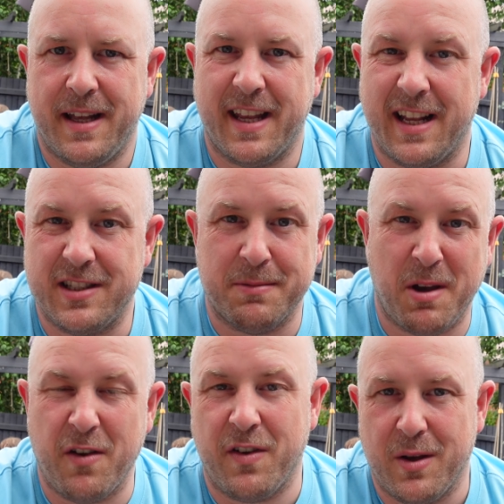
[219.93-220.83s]
and again some
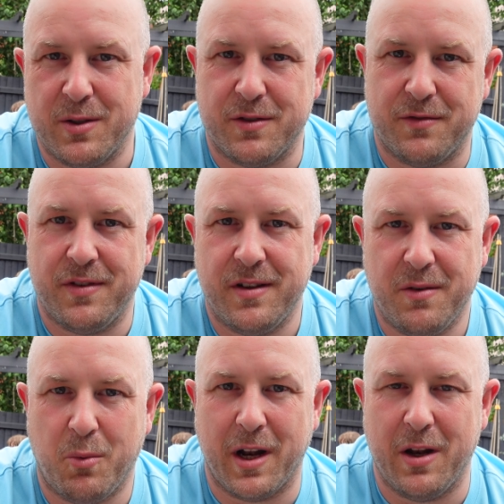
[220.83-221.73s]
overlays of
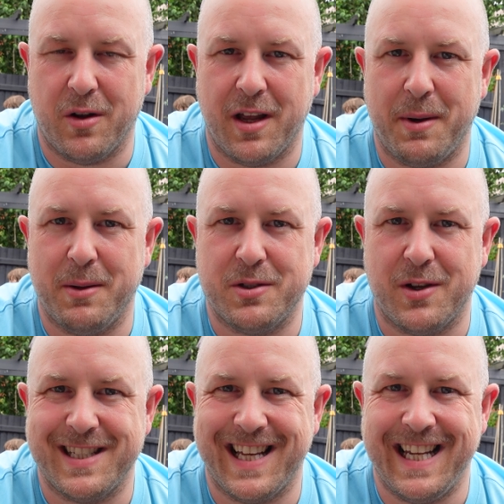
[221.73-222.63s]
what it looked like when it was
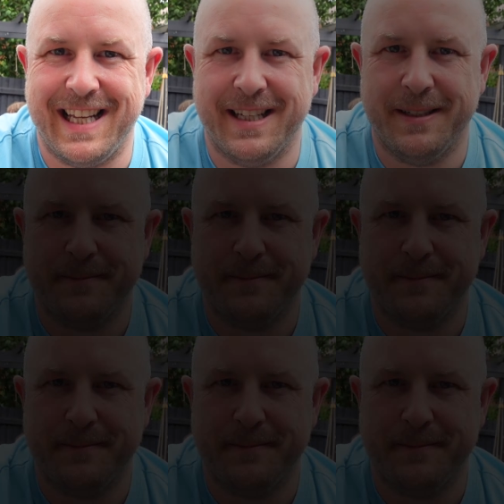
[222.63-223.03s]
nice and clean.